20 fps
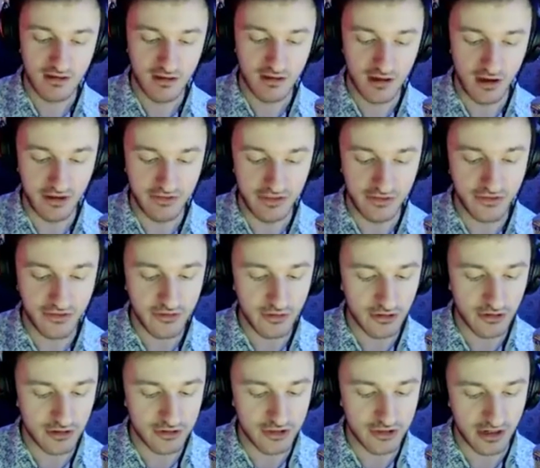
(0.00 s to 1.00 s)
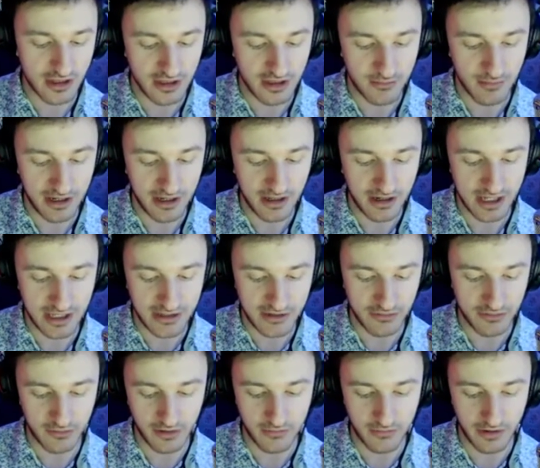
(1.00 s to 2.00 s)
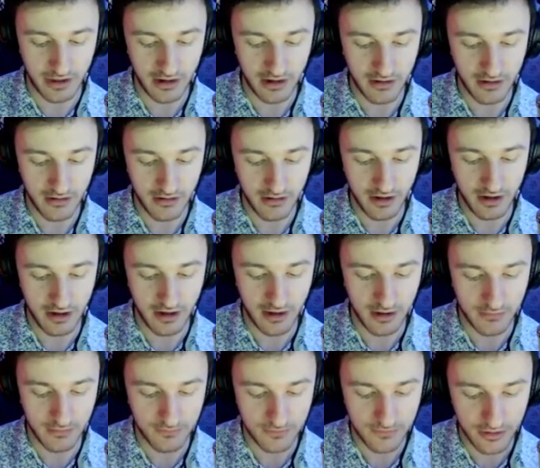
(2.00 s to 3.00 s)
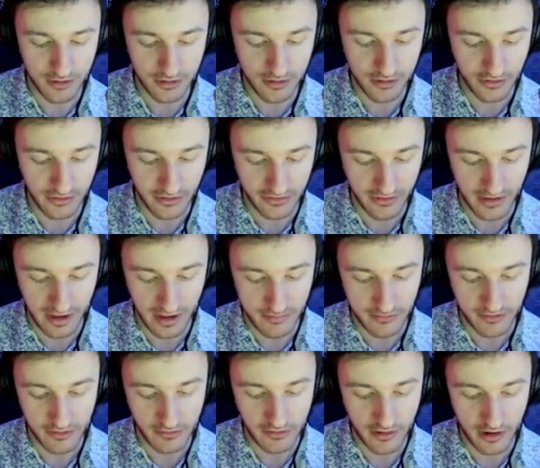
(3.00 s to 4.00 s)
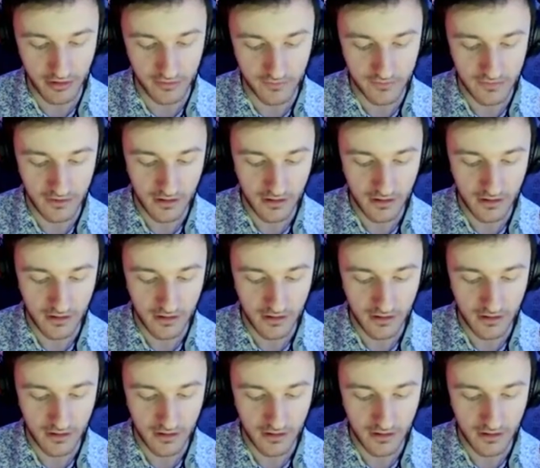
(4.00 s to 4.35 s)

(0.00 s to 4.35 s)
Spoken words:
All right, this one's a little tricky. You might not get this one, but you do know these names. So,